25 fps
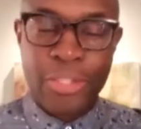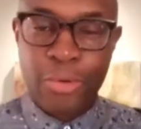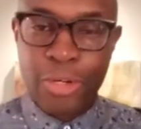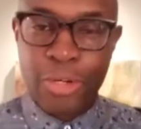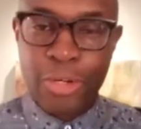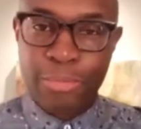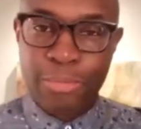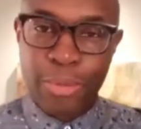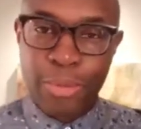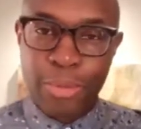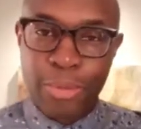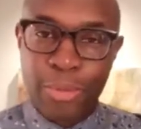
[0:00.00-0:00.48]
the
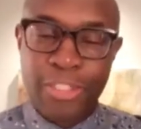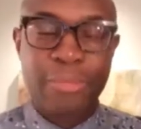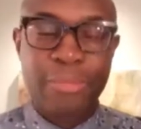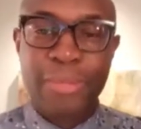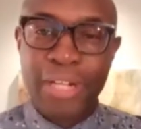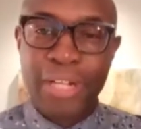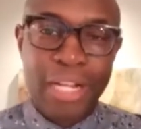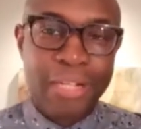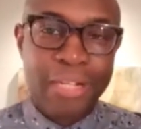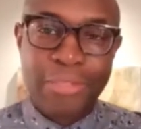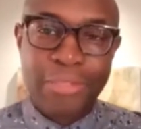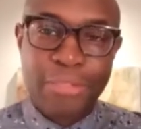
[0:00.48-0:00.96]
word bold,
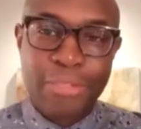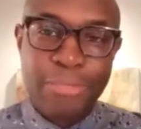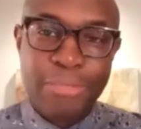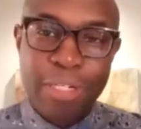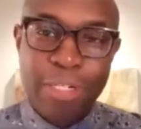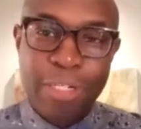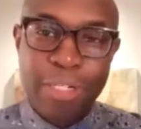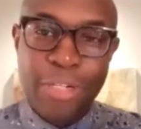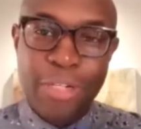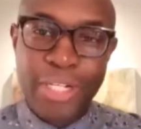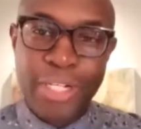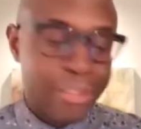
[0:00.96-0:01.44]
but I'm just
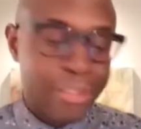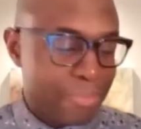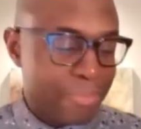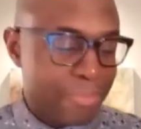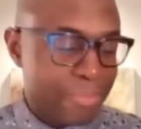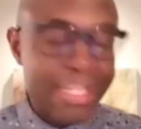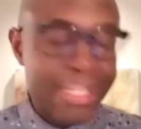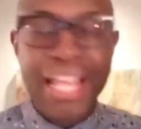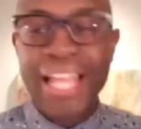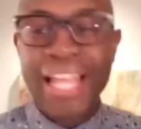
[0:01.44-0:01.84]
being real.